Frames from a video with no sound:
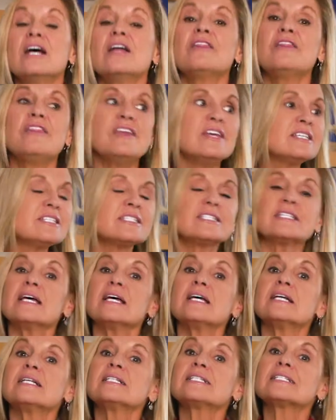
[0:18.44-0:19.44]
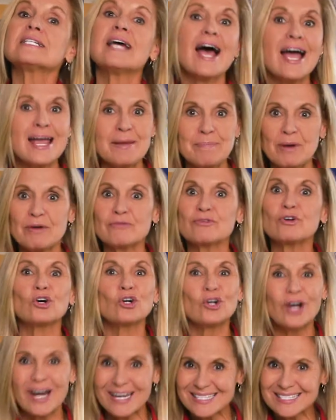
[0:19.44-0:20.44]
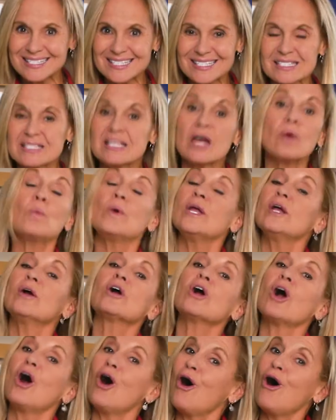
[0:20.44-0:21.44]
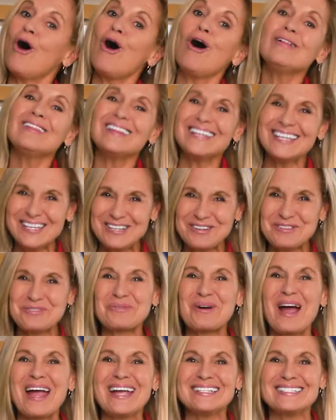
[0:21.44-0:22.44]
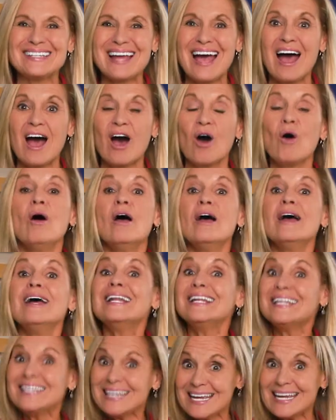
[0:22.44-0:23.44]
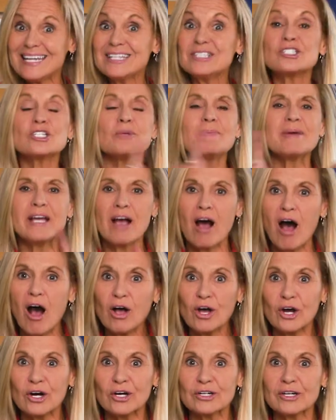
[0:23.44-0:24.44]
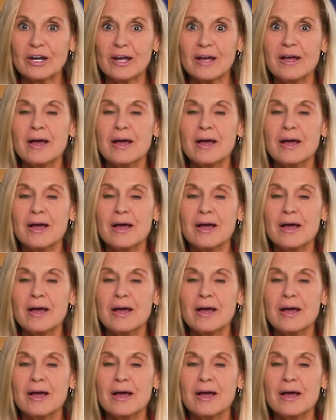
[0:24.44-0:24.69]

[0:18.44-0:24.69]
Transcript: This type of crisis that we are all in right now needs to be conquered.